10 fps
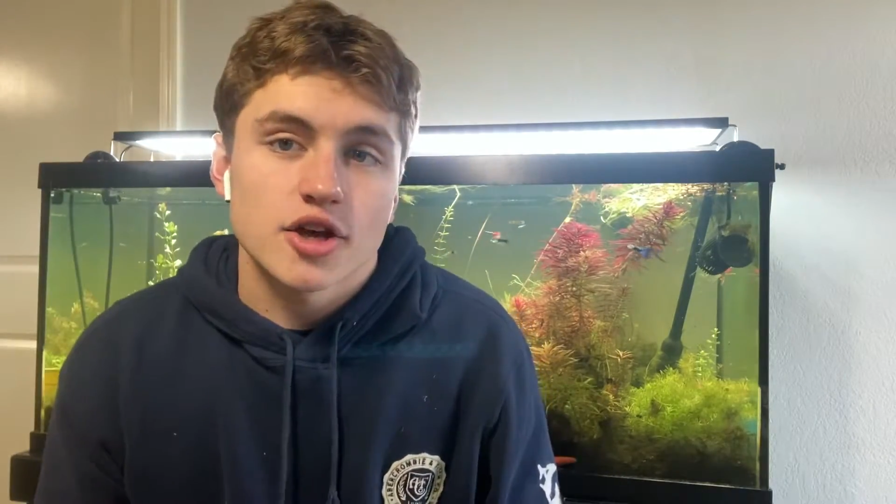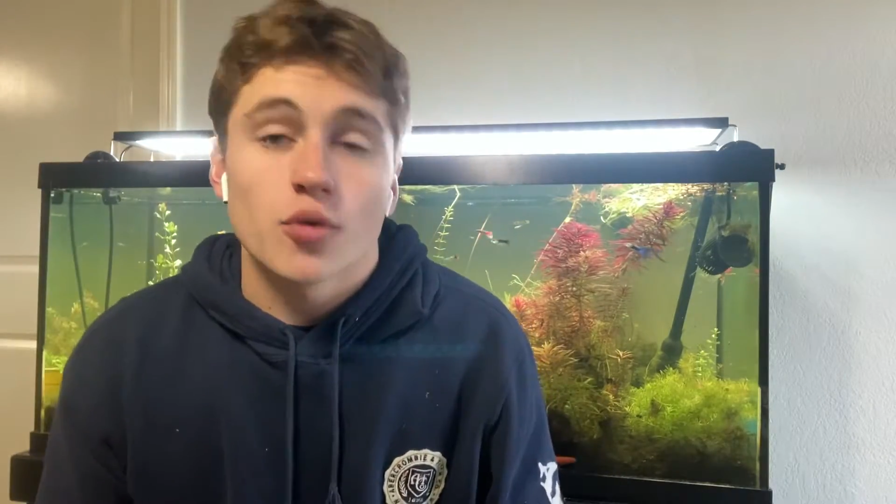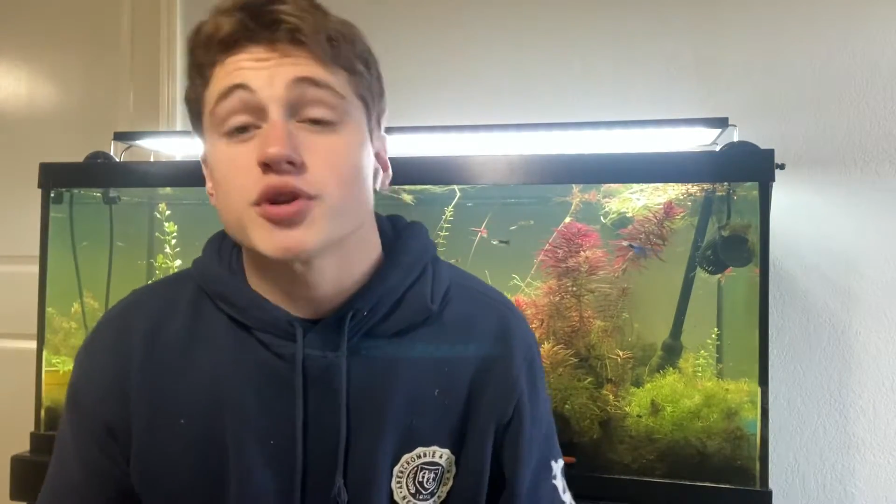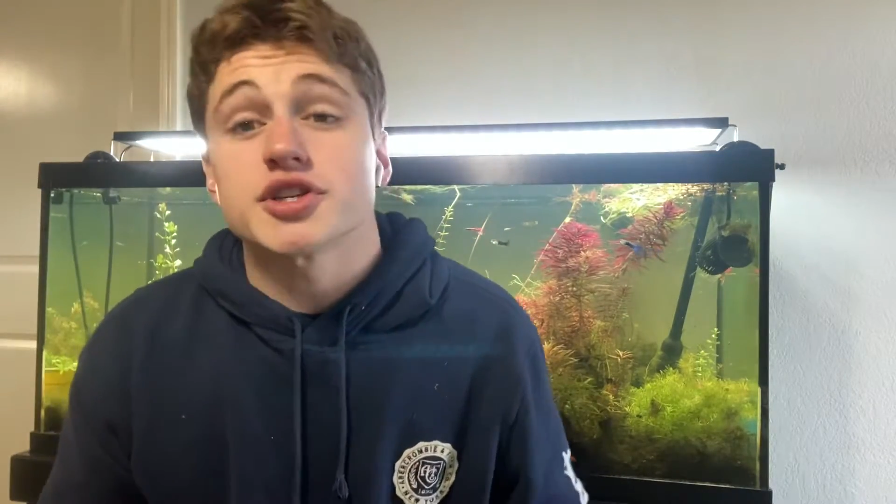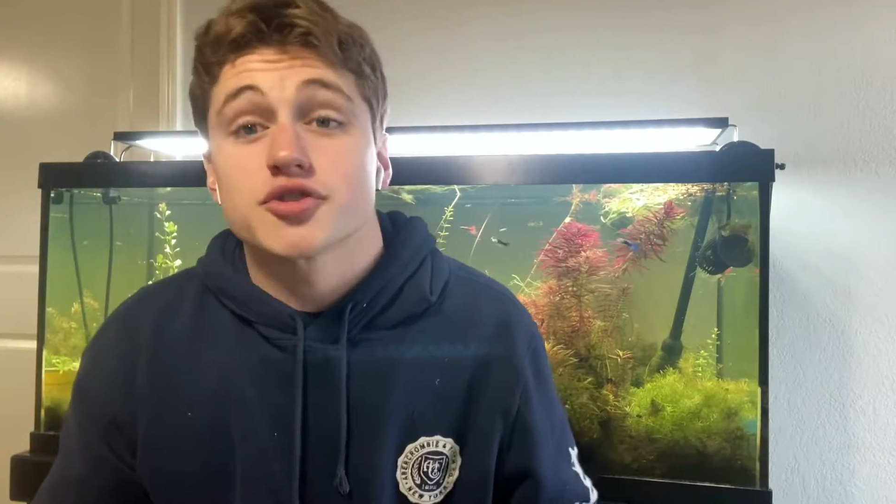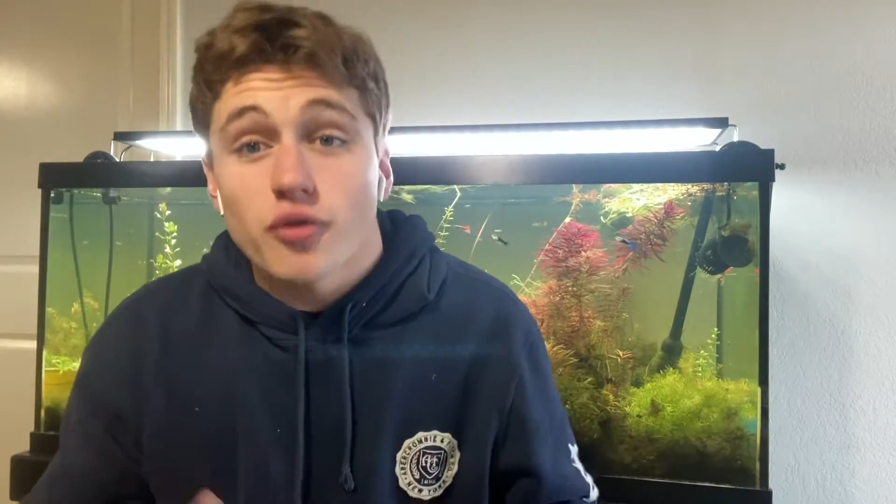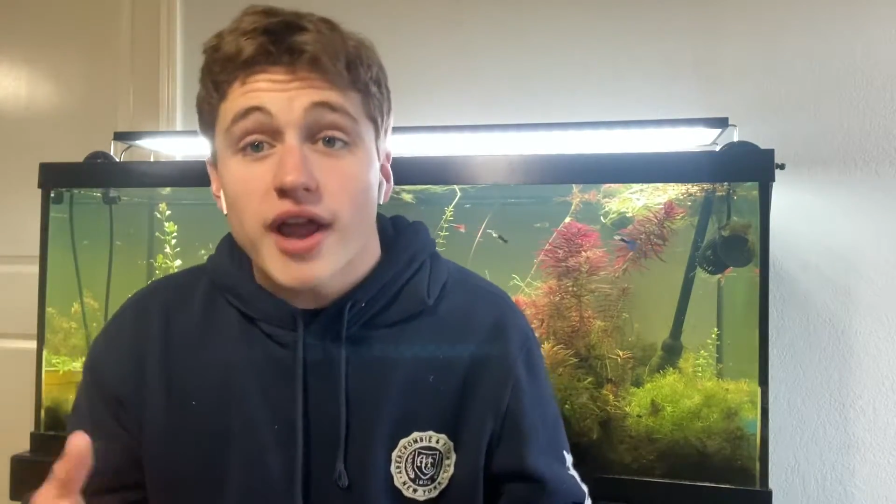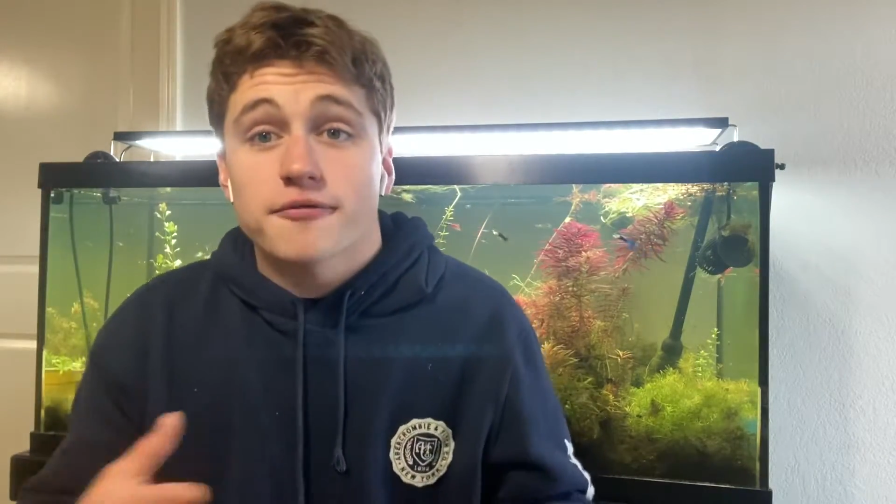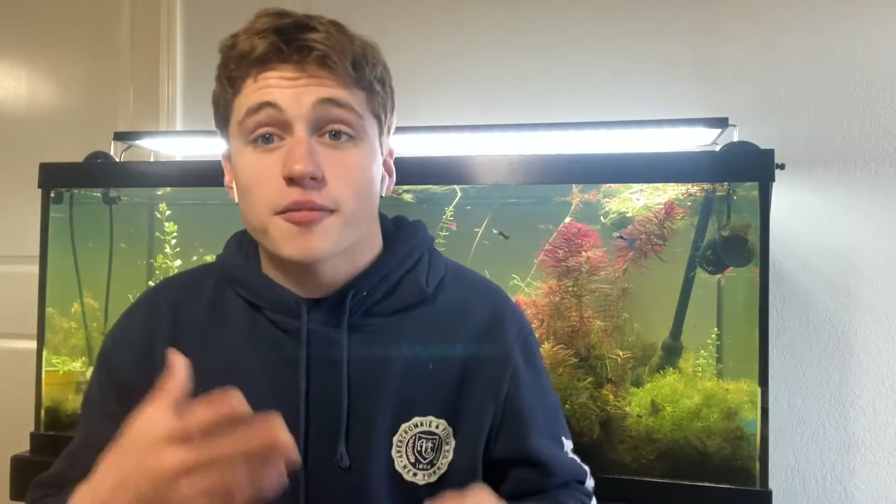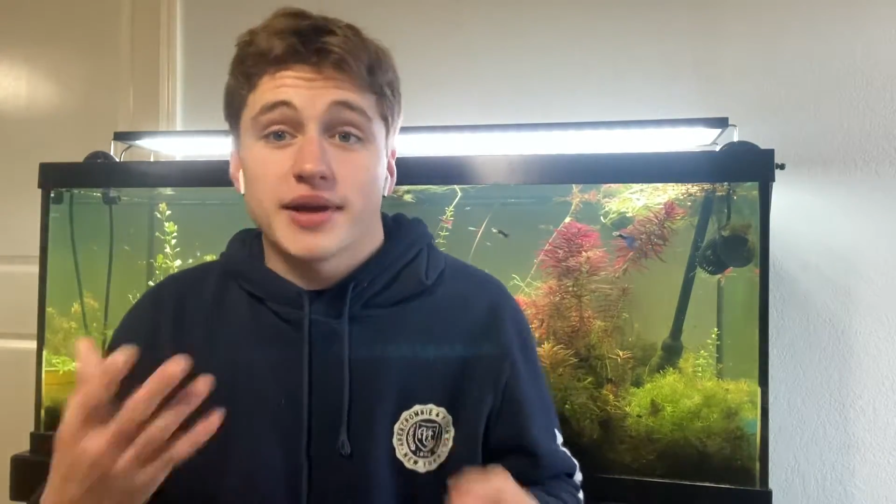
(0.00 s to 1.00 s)
which is
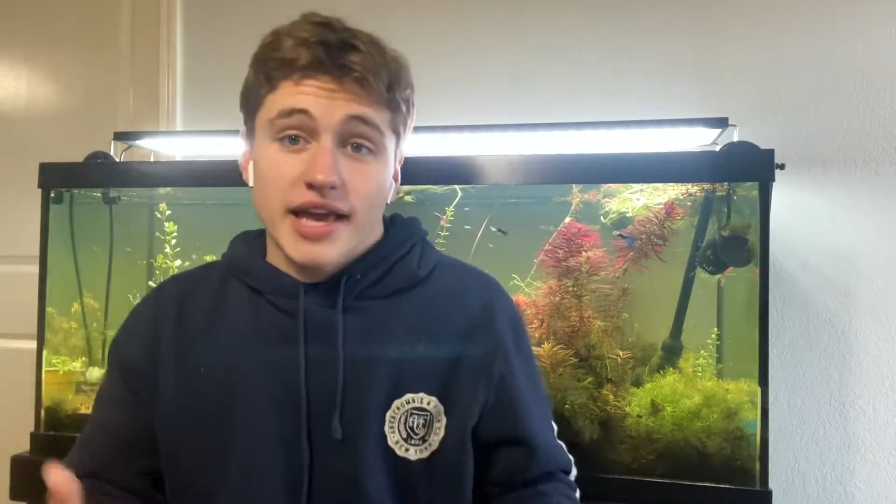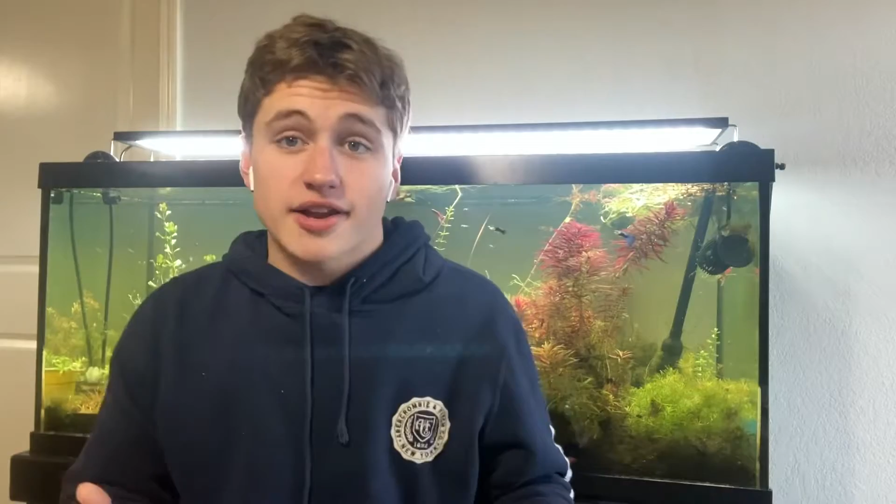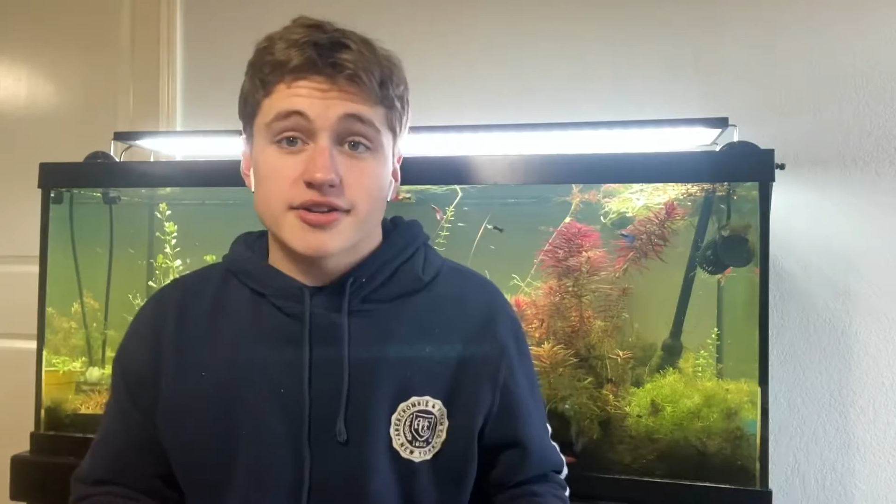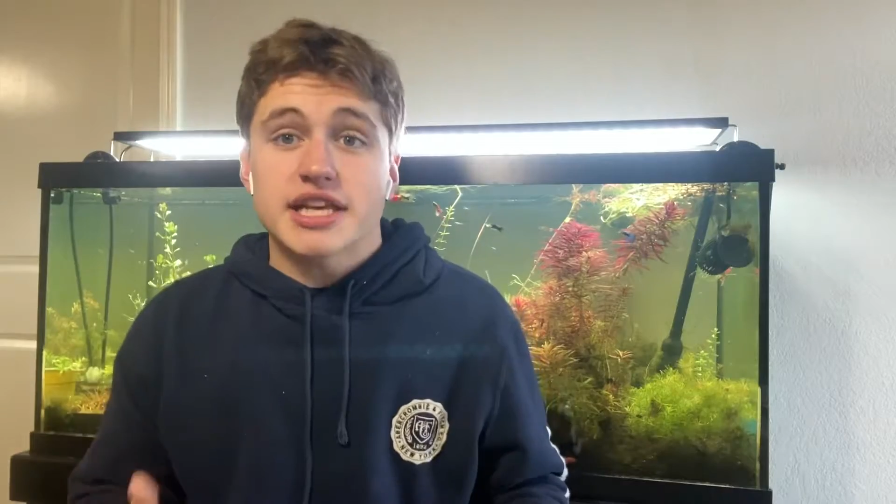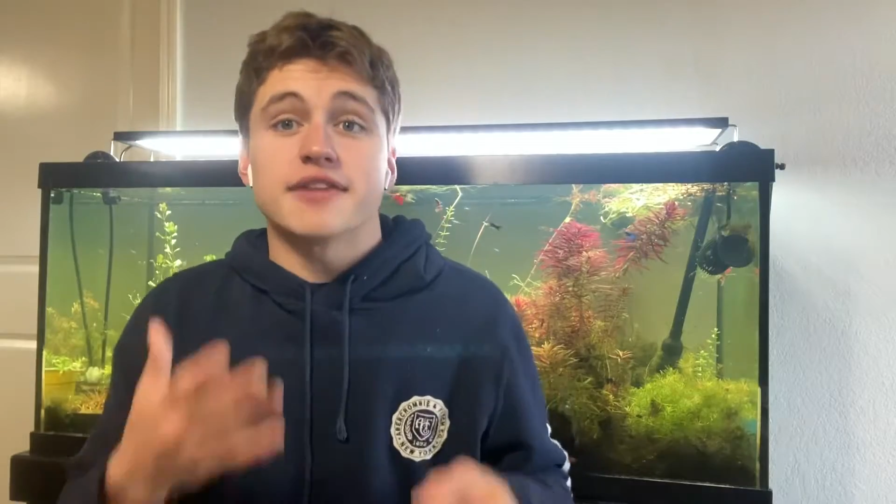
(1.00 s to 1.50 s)
great for beginners